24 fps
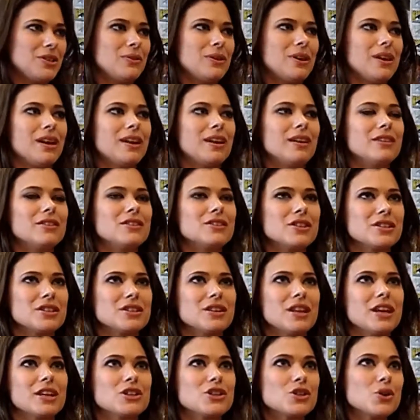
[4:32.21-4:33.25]
to it and
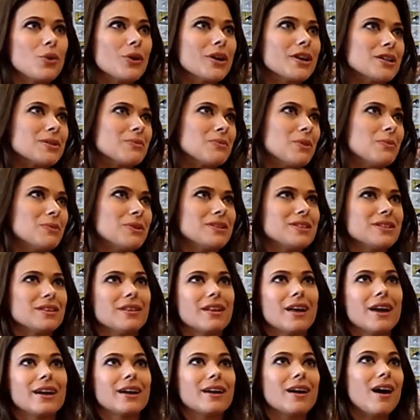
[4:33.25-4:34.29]
just like joyous moments
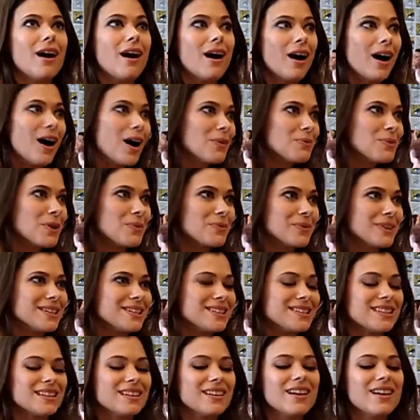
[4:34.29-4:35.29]
and like aha moments,